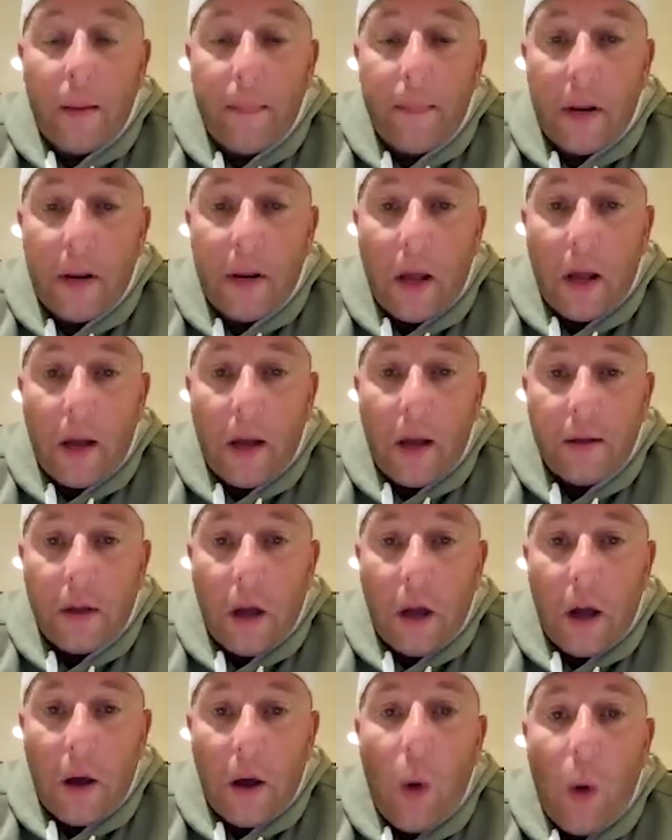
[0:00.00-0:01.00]
Army. I
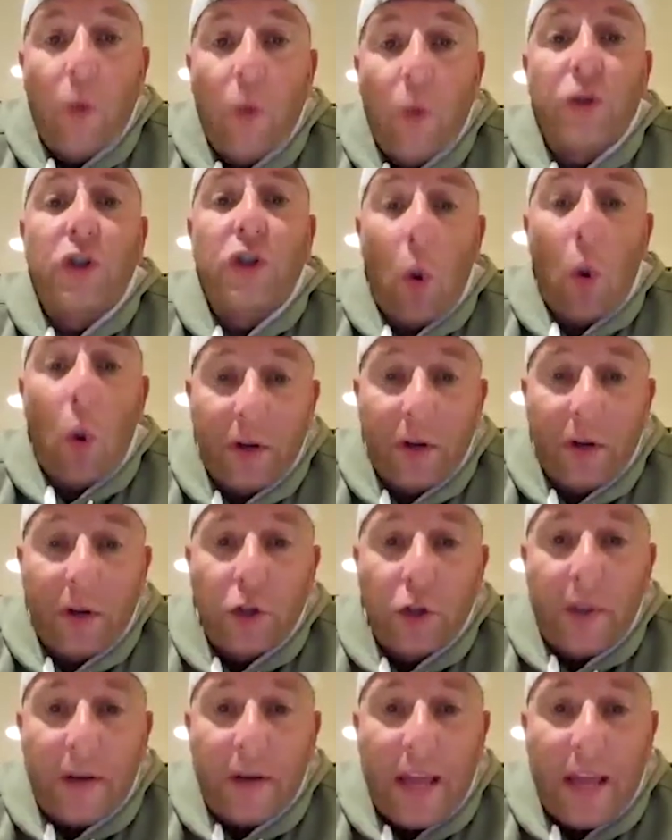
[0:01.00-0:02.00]
was going to join the Navy
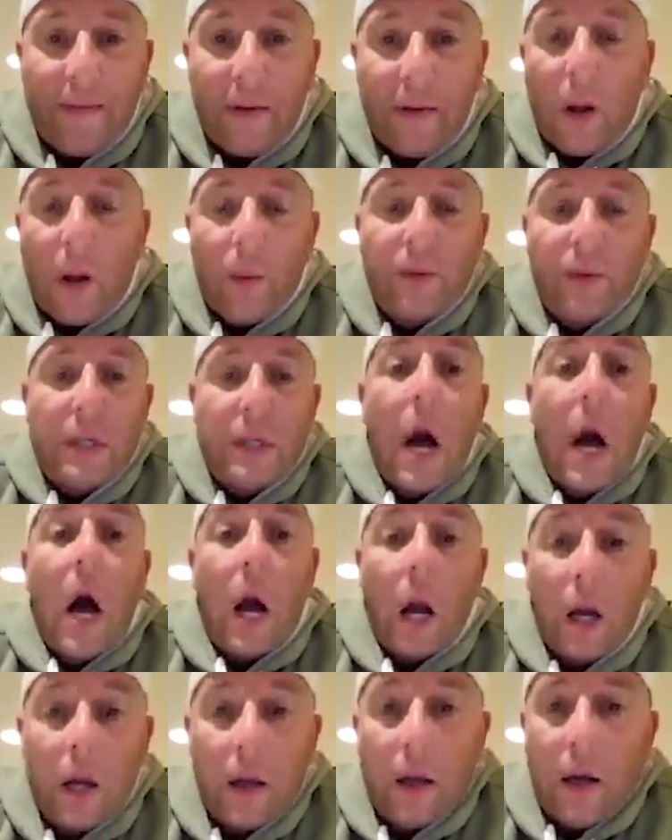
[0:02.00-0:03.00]
when I was young,
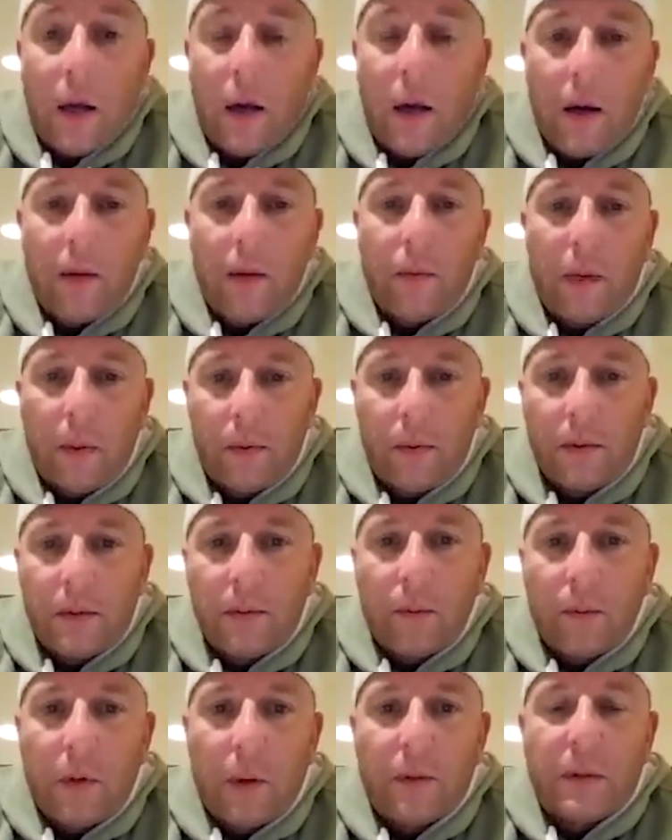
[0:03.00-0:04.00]
when I
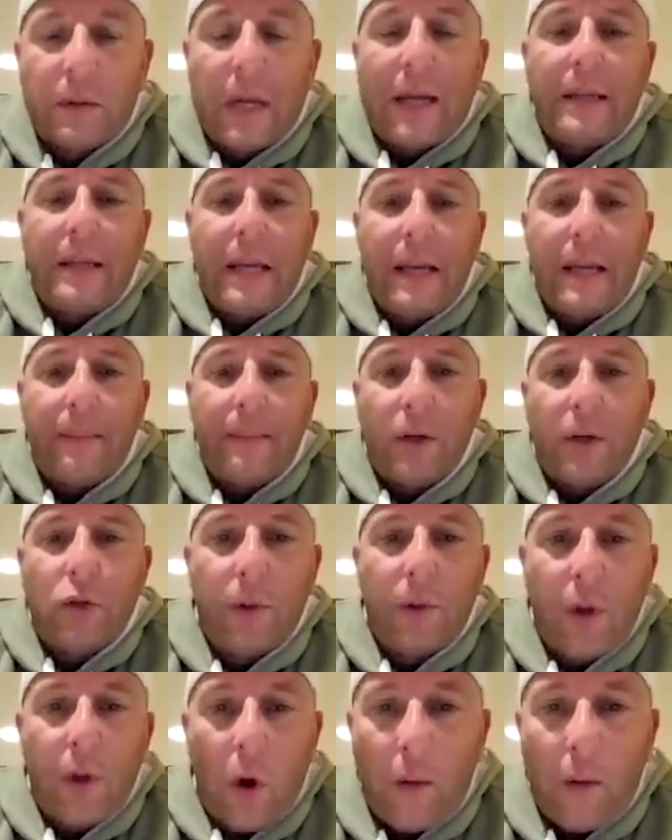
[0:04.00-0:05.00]
was 19. I joined
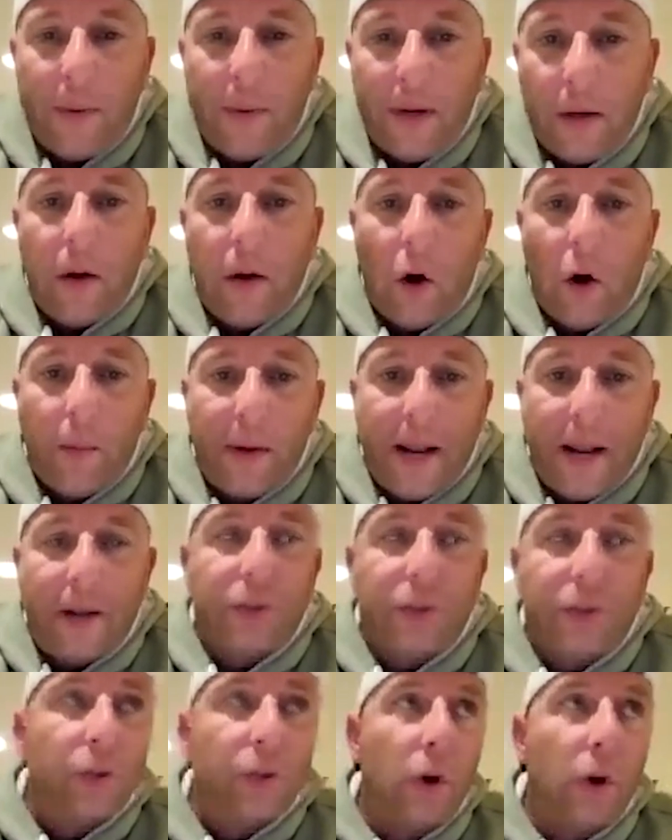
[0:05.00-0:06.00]
the Army
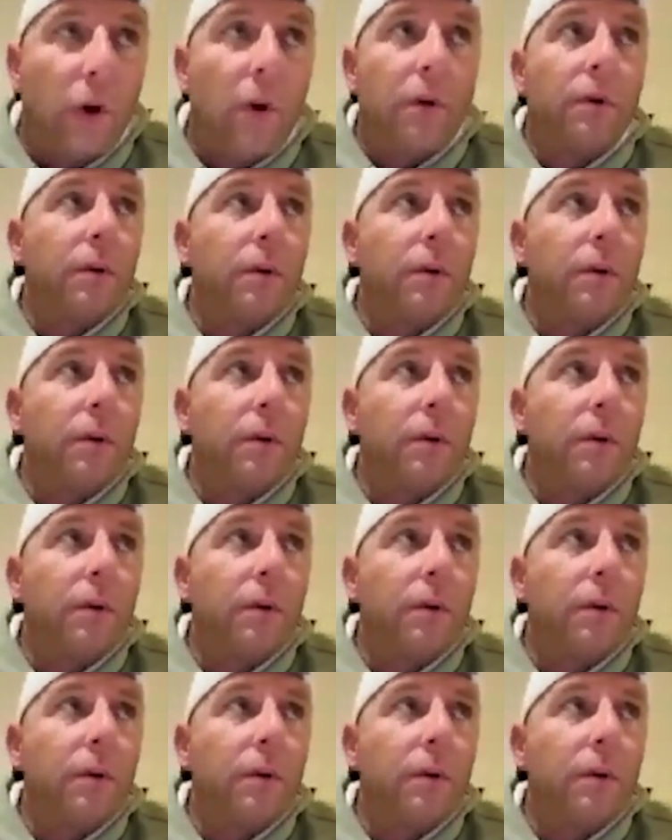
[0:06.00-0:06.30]
National Guard.